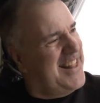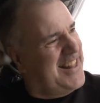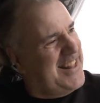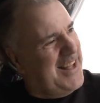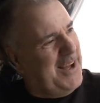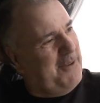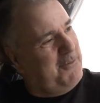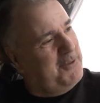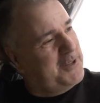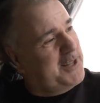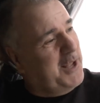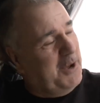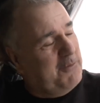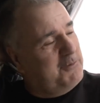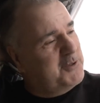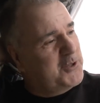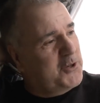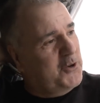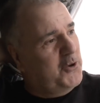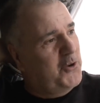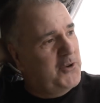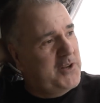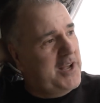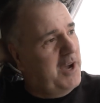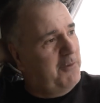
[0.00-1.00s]
That was
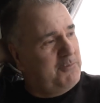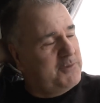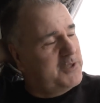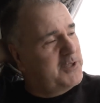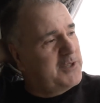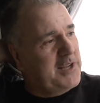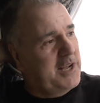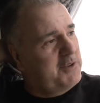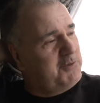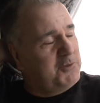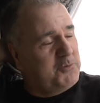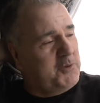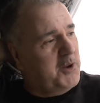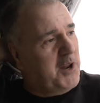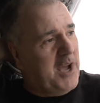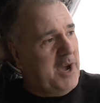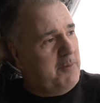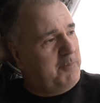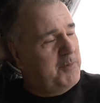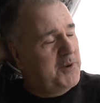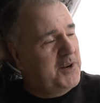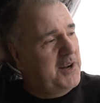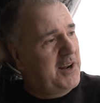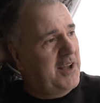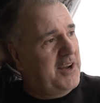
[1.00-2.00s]
good. That's what
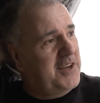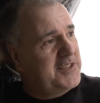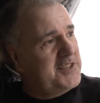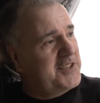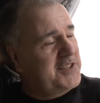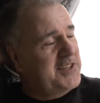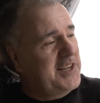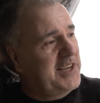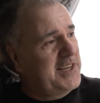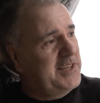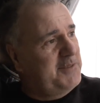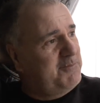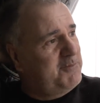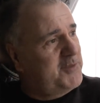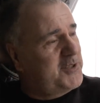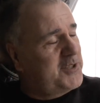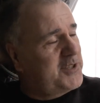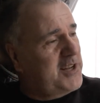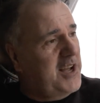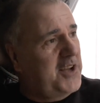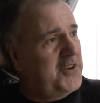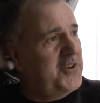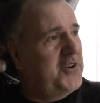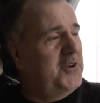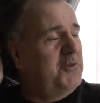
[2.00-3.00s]
happened last night.
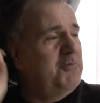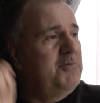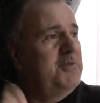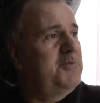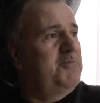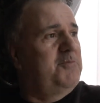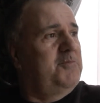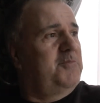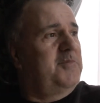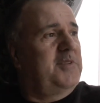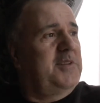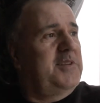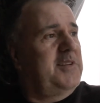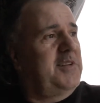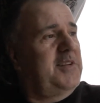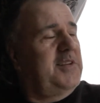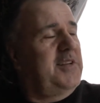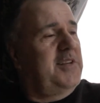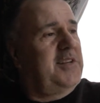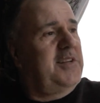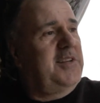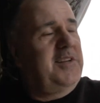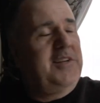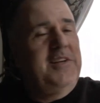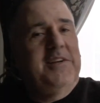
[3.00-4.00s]
Standing there with
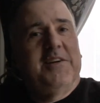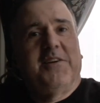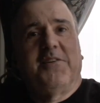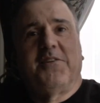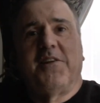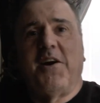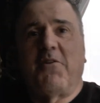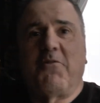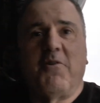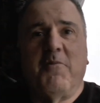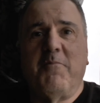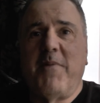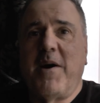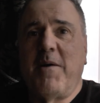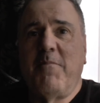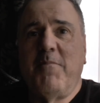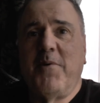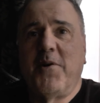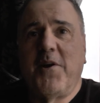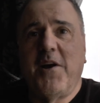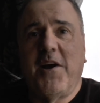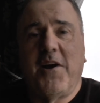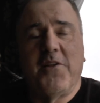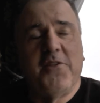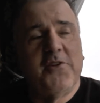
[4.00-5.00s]
not
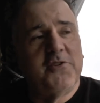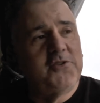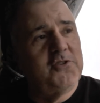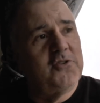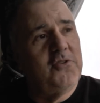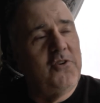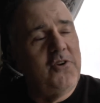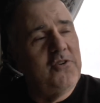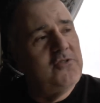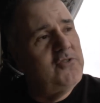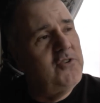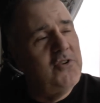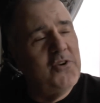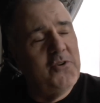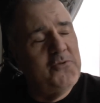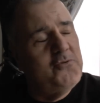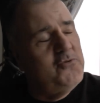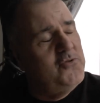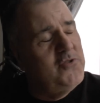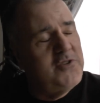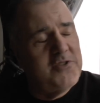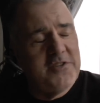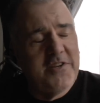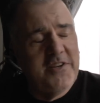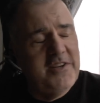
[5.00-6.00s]
remembering how the song
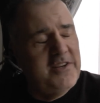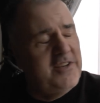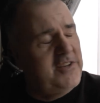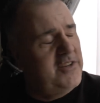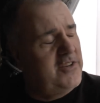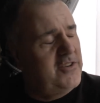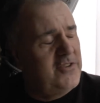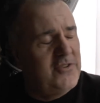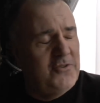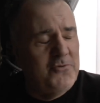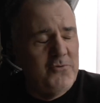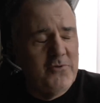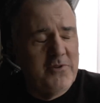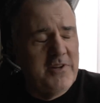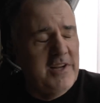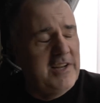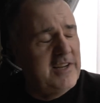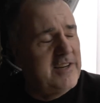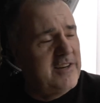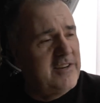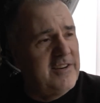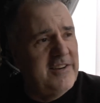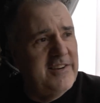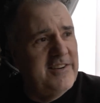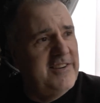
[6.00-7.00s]
goes. Oh
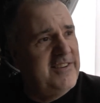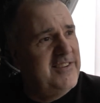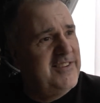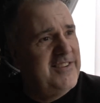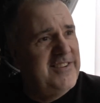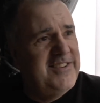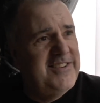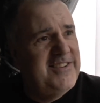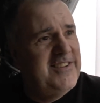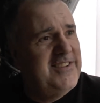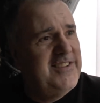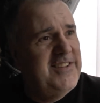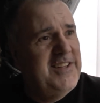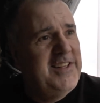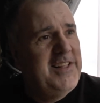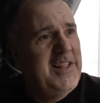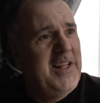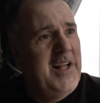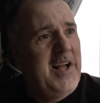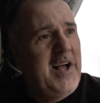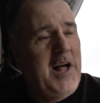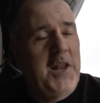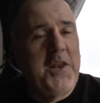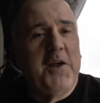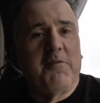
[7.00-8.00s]
dear.
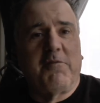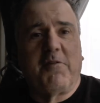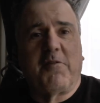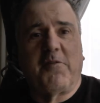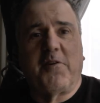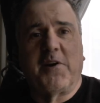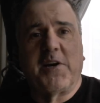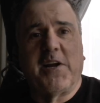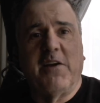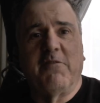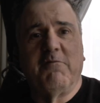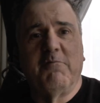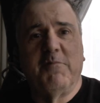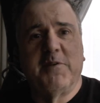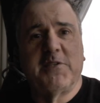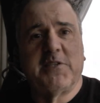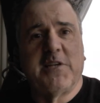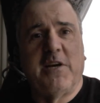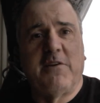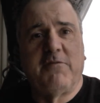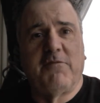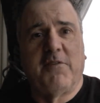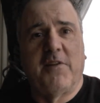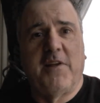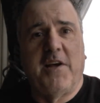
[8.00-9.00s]
I'll never forgive
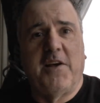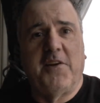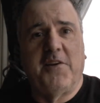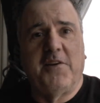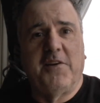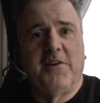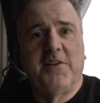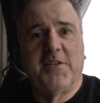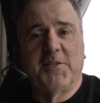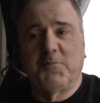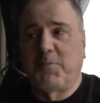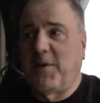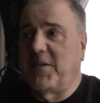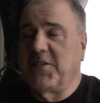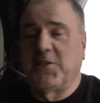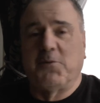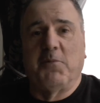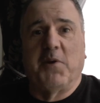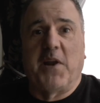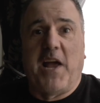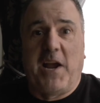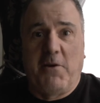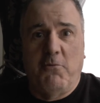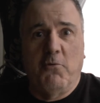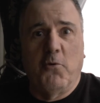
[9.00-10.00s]
myself for that. Especially
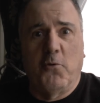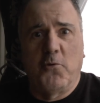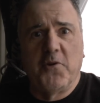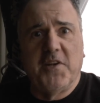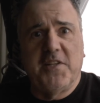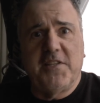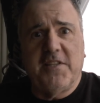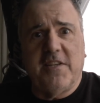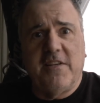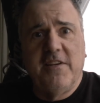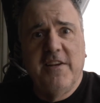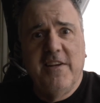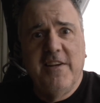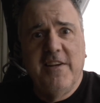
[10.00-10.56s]
when I wrote it.